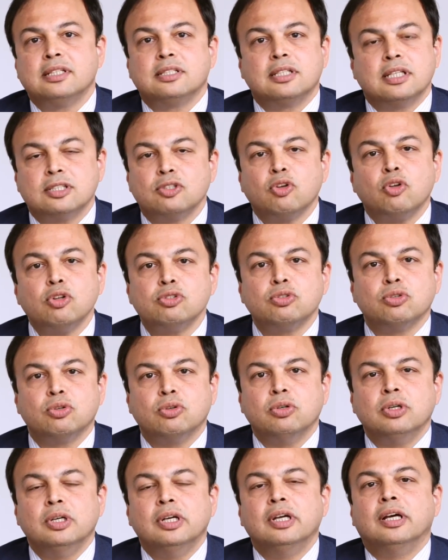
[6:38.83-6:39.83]
is
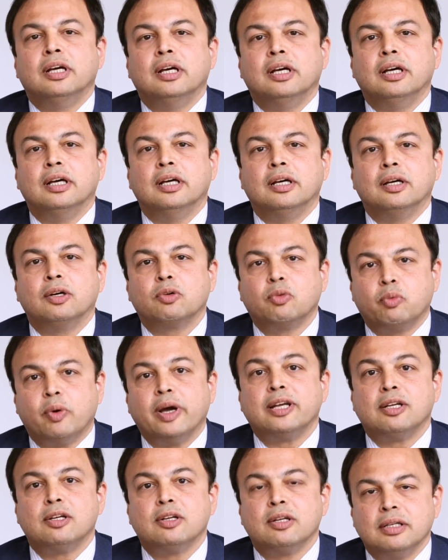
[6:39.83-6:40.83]
also
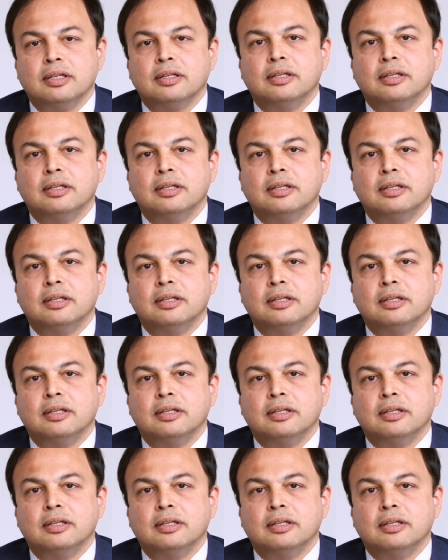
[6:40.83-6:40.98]
quite